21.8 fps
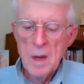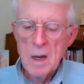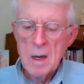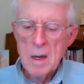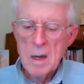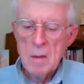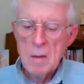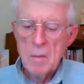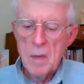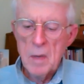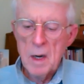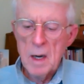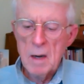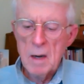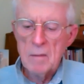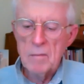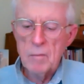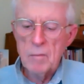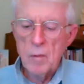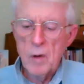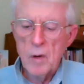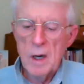but have
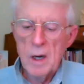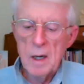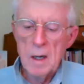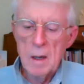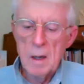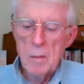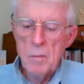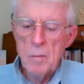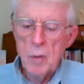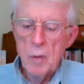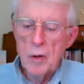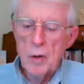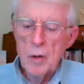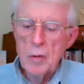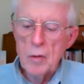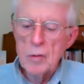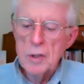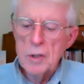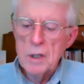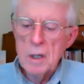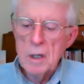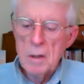
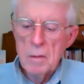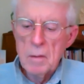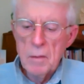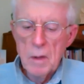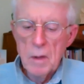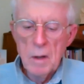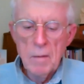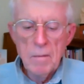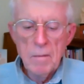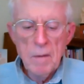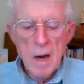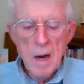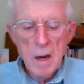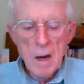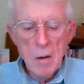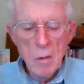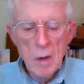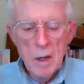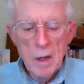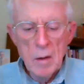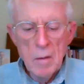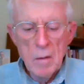reproduced the
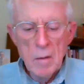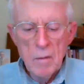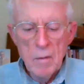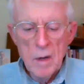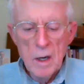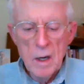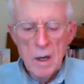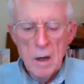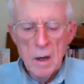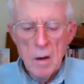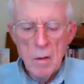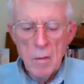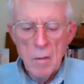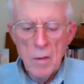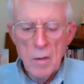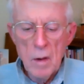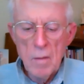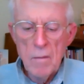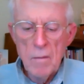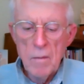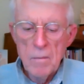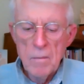following video
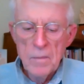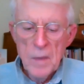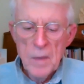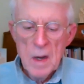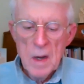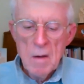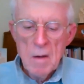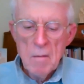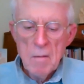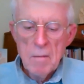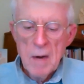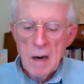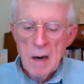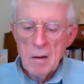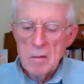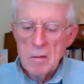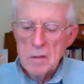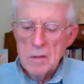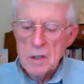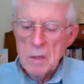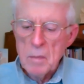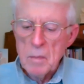that
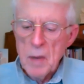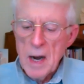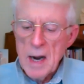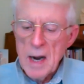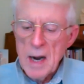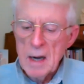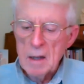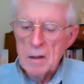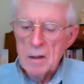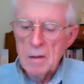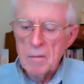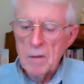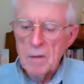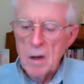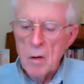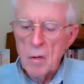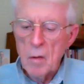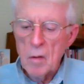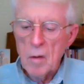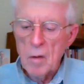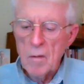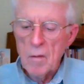follows the path of the
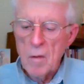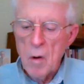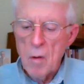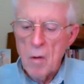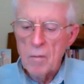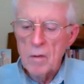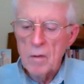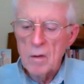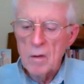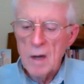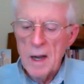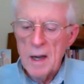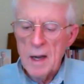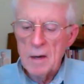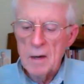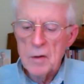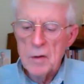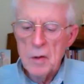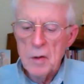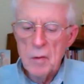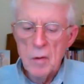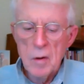overland
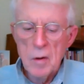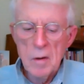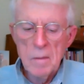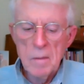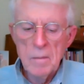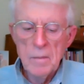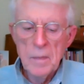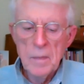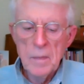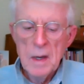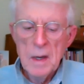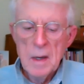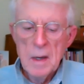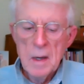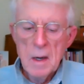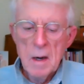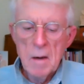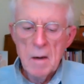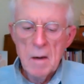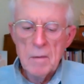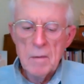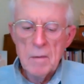tour
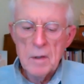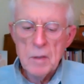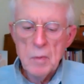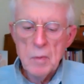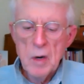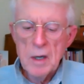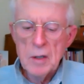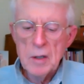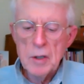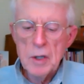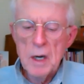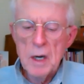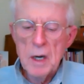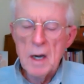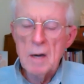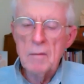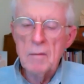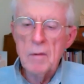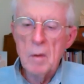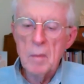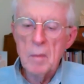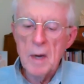of the spring shed
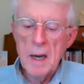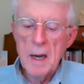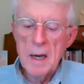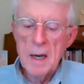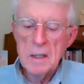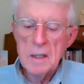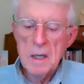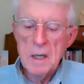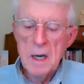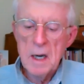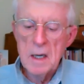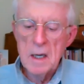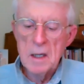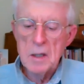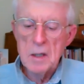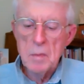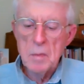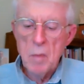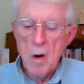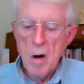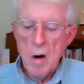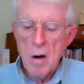from Cascades
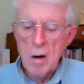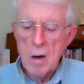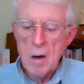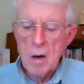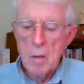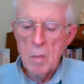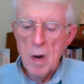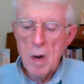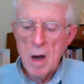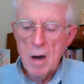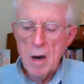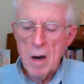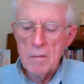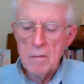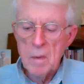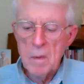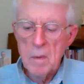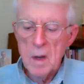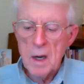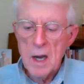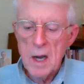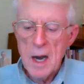Park, a block from
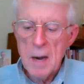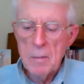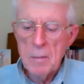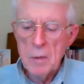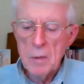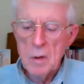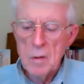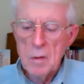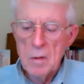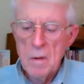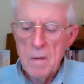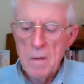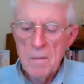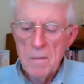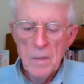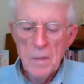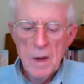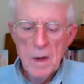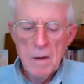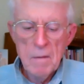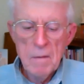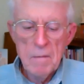the Capitol,
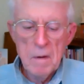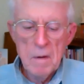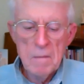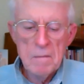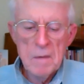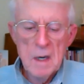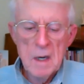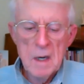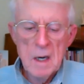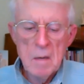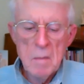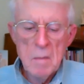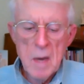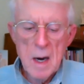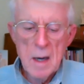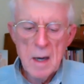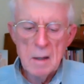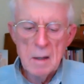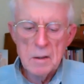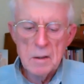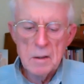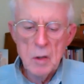15
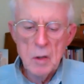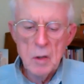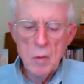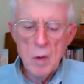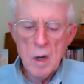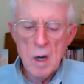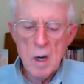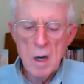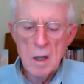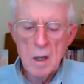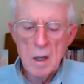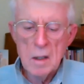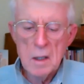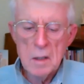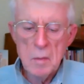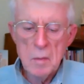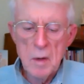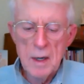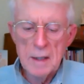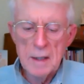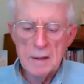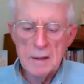miles to Wakulla
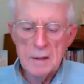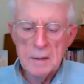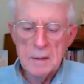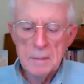Springs.